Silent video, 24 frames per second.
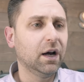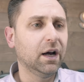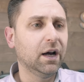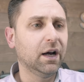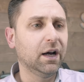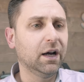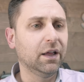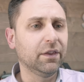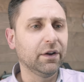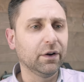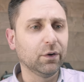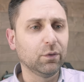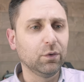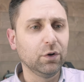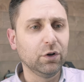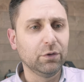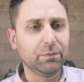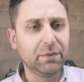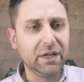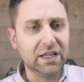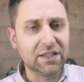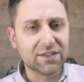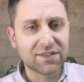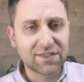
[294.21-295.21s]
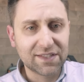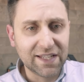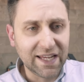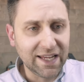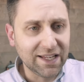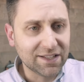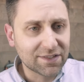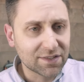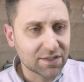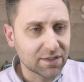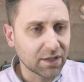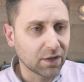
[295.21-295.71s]
Uh, there will be
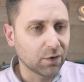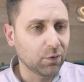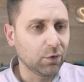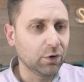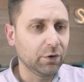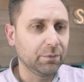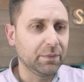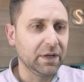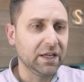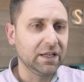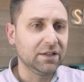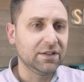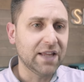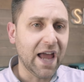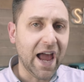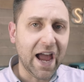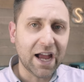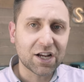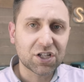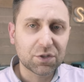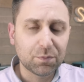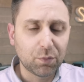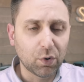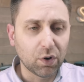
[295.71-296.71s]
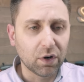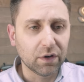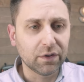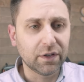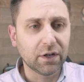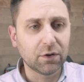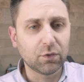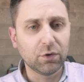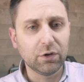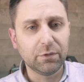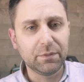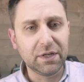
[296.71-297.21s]
seats, there will be dashboard,
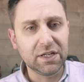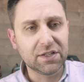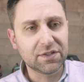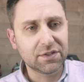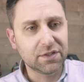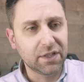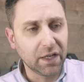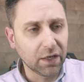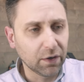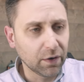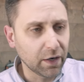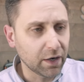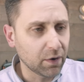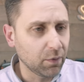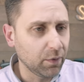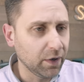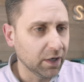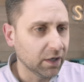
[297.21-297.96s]
there will be steering